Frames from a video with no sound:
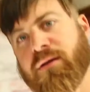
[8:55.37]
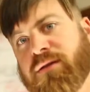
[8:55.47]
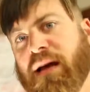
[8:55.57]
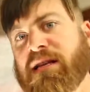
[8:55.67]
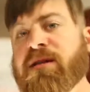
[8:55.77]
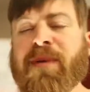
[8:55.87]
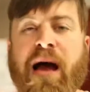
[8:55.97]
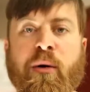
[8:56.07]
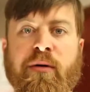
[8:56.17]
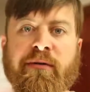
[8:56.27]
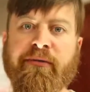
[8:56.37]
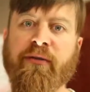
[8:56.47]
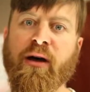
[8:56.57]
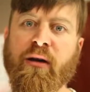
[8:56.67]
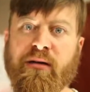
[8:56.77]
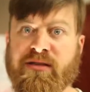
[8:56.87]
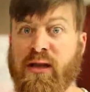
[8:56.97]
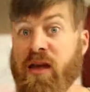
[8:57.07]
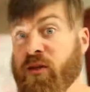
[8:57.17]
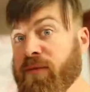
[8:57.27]
So that's the power of funnels.
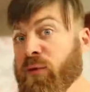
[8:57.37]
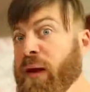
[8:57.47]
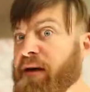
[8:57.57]
If you